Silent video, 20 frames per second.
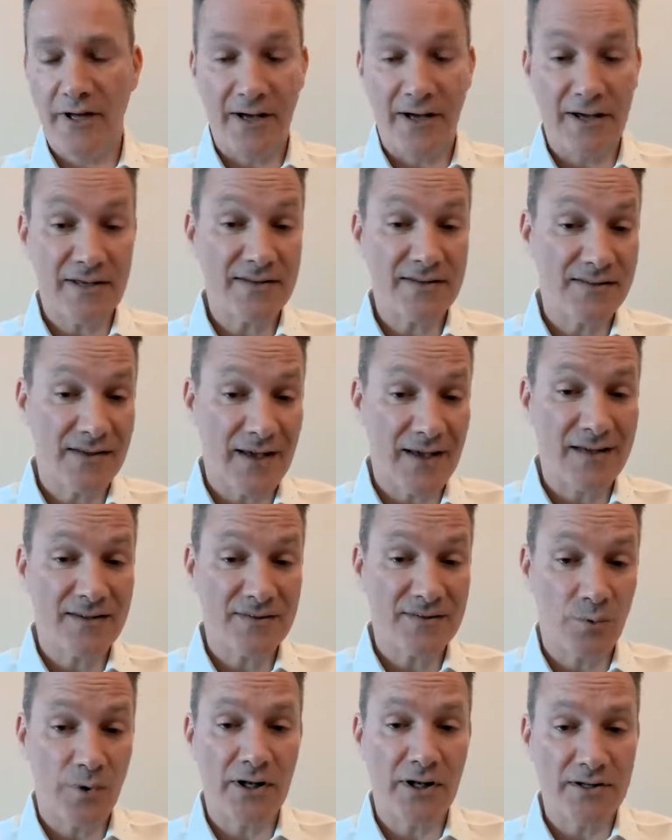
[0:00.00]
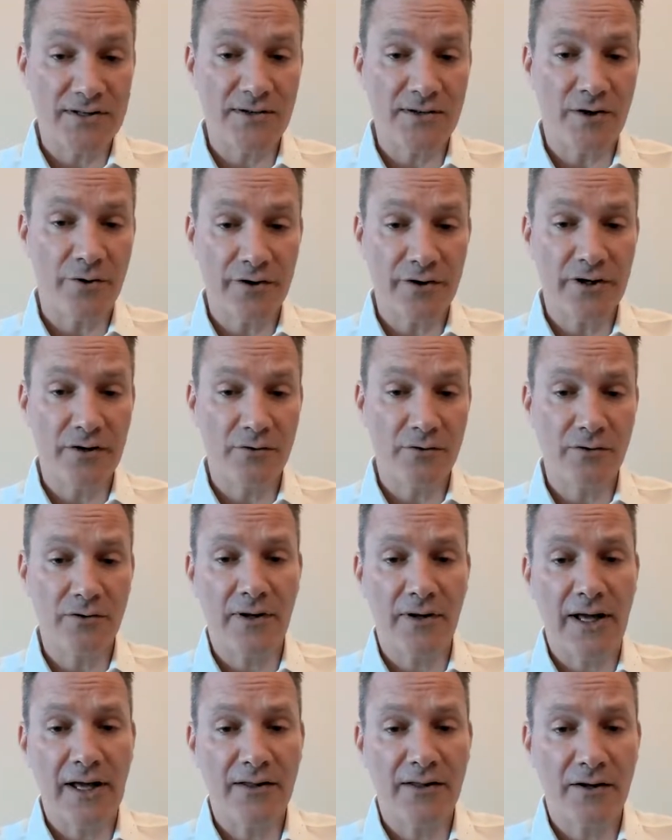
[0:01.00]
us as well as
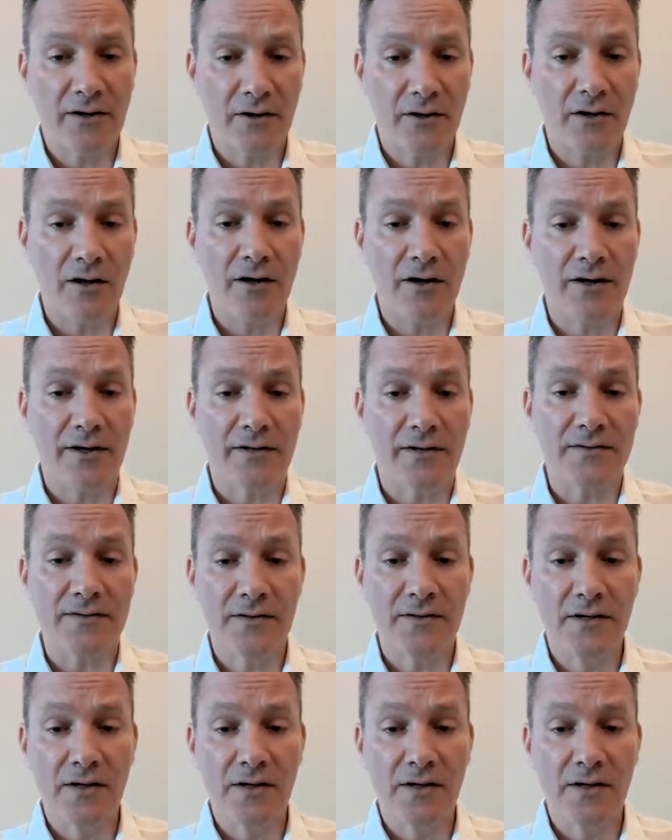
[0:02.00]
Oracle and the clients.